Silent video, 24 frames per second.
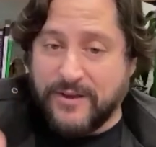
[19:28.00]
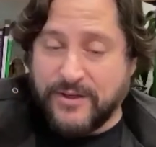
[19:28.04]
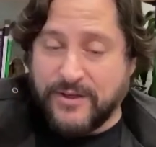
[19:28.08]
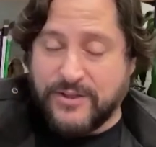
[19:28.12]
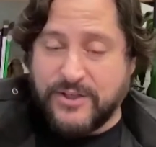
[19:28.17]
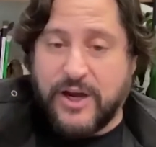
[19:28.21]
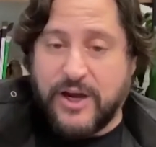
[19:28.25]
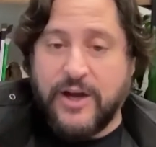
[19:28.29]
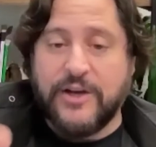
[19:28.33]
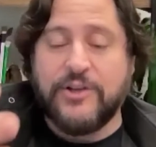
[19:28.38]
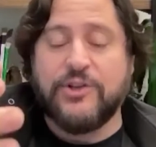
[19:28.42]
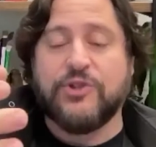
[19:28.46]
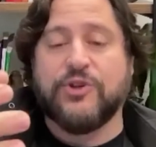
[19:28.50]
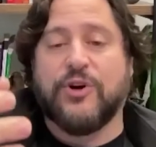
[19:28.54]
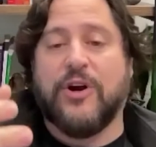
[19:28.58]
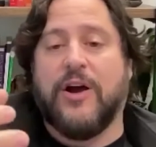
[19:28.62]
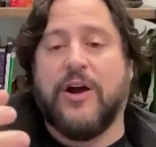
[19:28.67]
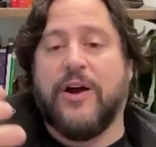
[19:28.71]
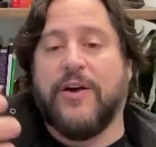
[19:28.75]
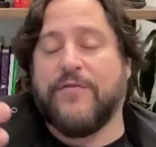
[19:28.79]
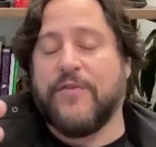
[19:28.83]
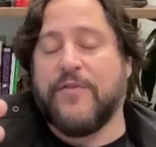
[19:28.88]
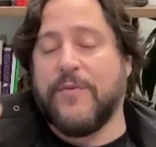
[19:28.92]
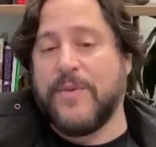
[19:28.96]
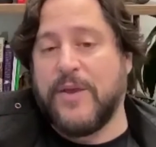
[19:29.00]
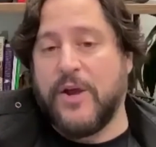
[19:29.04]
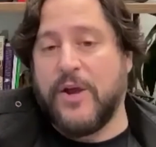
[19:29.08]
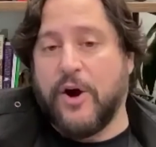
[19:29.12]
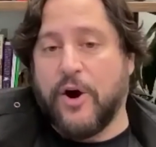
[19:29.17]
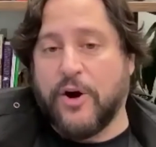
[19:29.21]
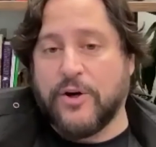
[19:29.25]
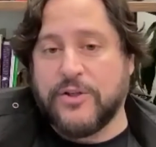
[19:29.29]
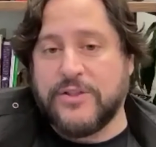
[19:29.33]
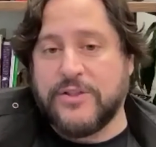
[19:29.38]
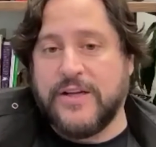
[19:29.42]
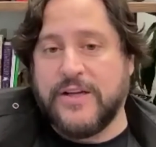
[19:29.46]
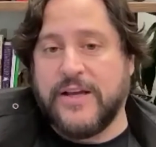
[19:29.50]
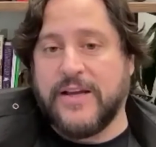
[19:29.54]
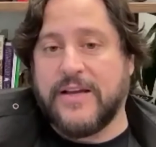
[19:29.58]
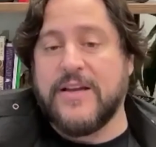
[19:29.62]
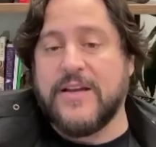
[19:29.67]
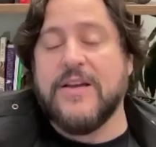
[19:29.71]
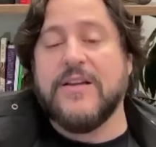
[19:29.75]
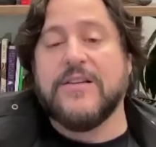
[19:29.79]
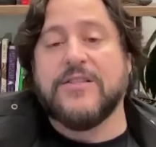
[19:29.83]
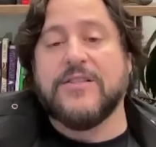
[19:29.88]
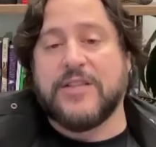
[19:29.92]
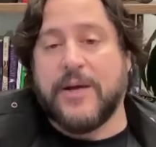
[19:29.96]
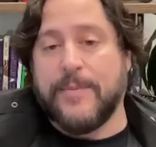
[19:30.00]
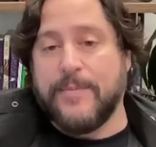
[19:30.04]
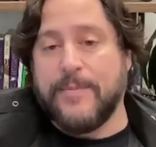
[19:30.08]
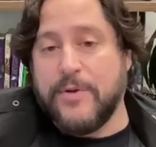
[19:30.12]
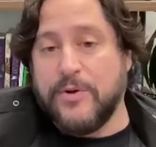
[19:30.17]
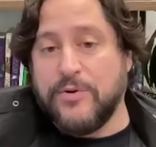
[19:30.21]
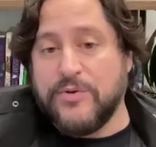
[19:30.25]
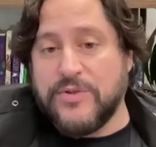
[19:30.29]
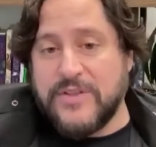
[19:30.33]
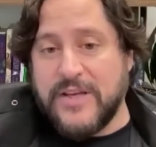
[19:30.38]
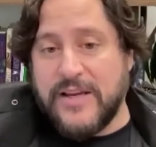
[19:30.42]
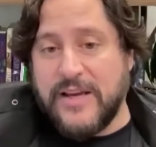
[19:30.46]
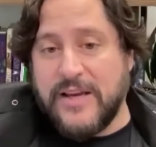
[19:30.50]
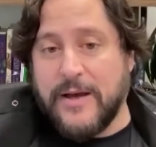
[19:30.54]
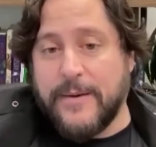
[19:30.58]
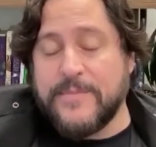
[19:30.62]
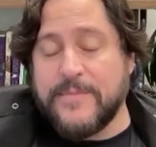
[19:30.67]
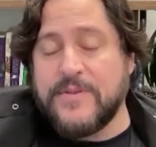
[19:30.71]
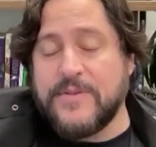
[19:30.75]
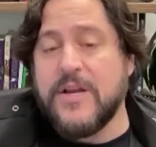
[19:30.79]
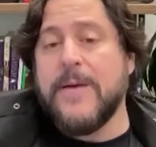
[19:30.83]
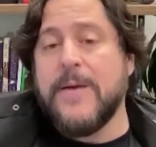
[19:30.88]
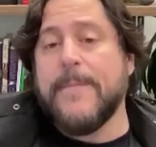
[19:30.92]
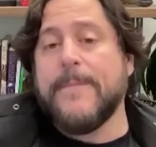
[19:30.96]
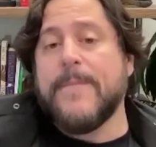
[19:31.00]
tundra, from the Arctic, some museums.